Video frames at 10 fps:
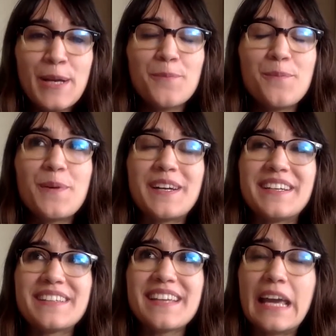
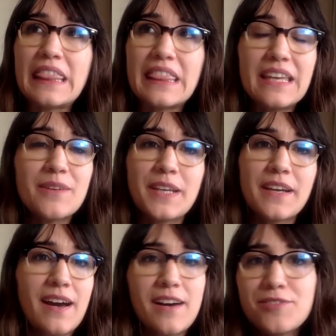But I think
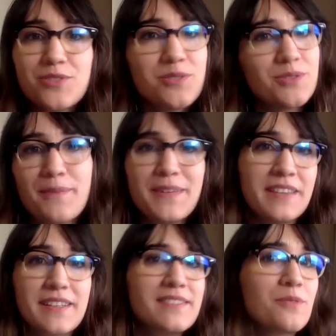we have to, I mean,
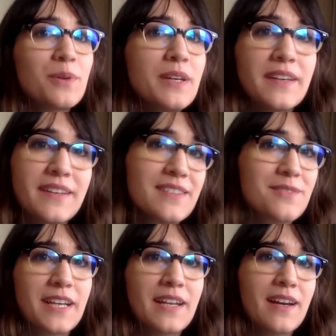that's the way it is
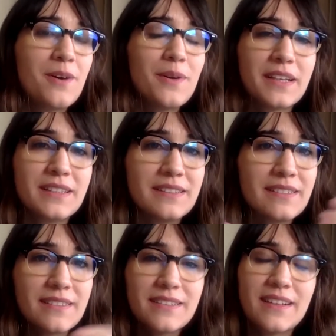right now. And
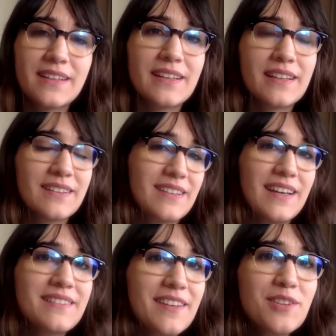
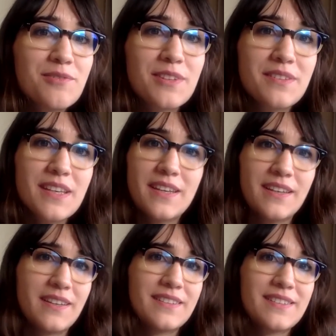at the end of the
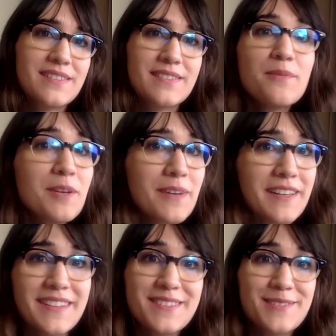day, it's
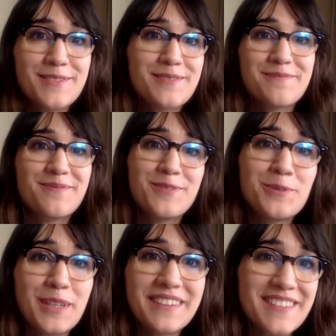everybody is
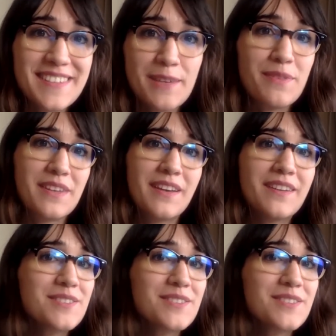doing the same thing.